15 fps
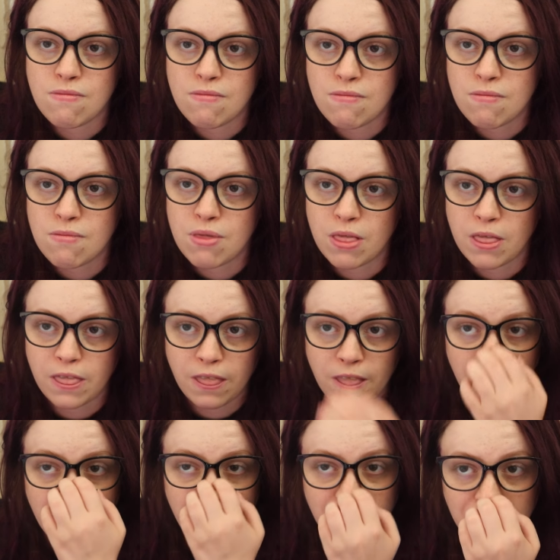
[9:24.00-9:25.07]

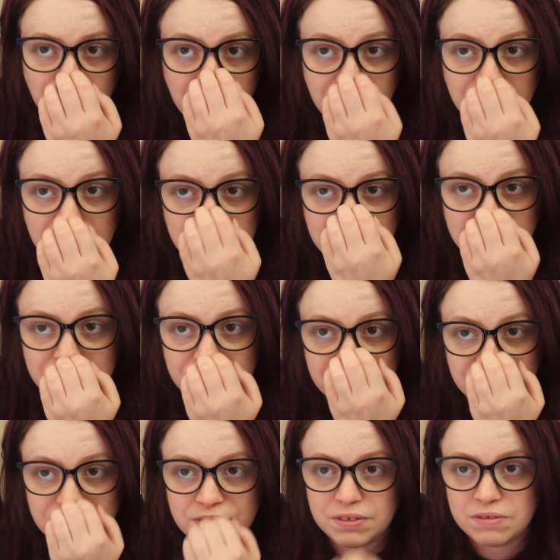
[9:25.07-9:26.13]

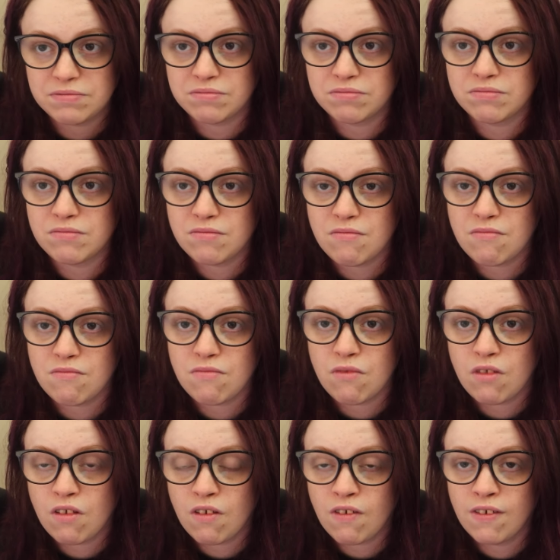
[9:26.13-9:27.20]

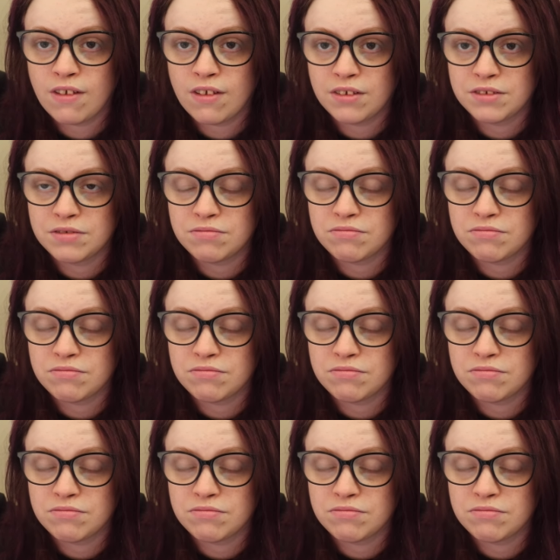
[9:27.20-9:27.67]
Nothing is said.